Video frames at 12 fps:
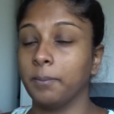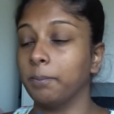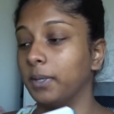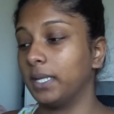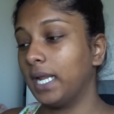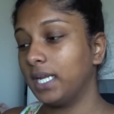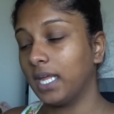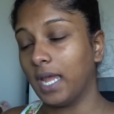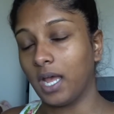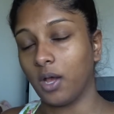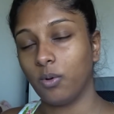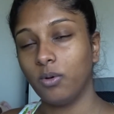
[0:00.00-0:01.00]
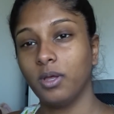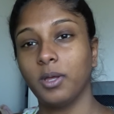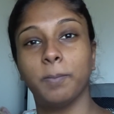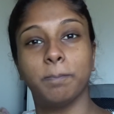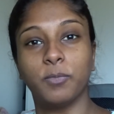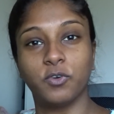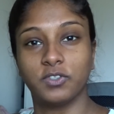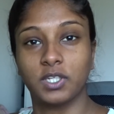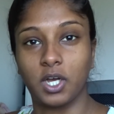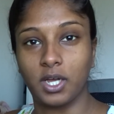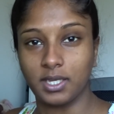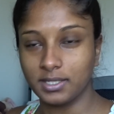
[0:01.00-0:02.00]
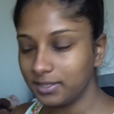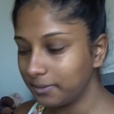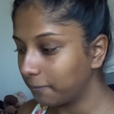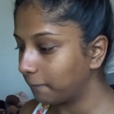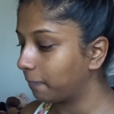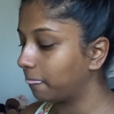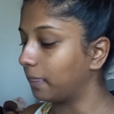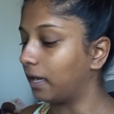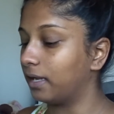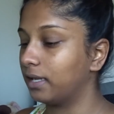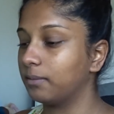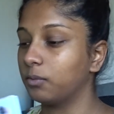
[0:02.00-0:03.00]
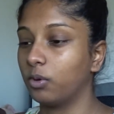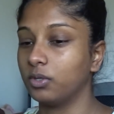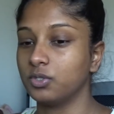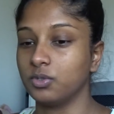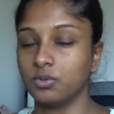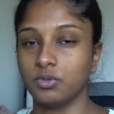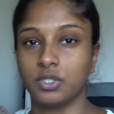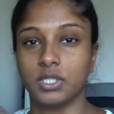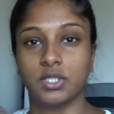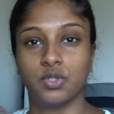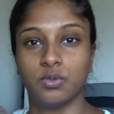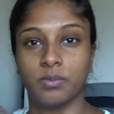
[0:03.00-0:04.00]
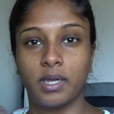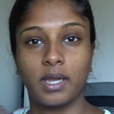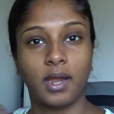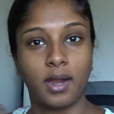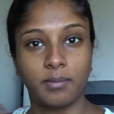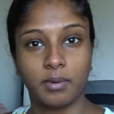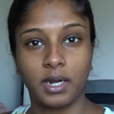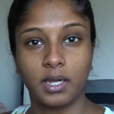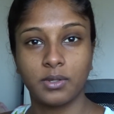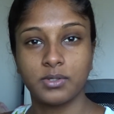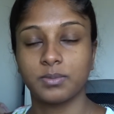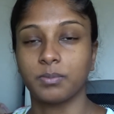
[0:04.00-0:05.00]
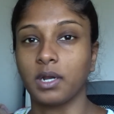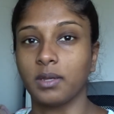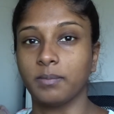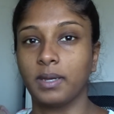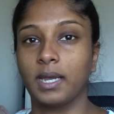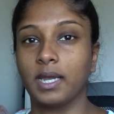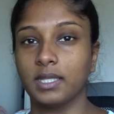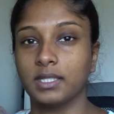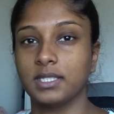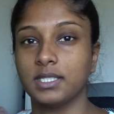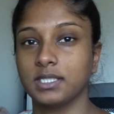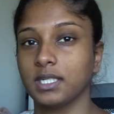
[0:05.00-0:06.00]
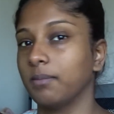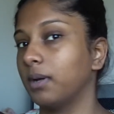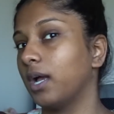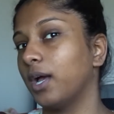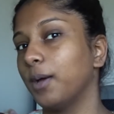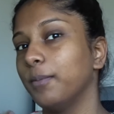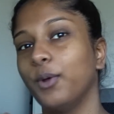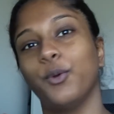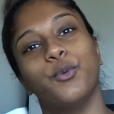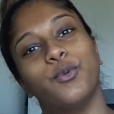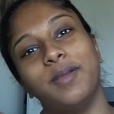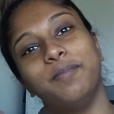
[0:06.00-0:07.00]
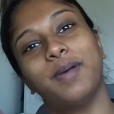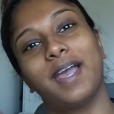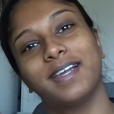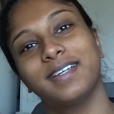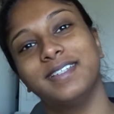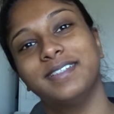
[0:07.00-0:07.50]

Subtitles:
But anyhow, moving on, I am going to just do my eyebrows, prime my eyelids, and I'm gonna come right back.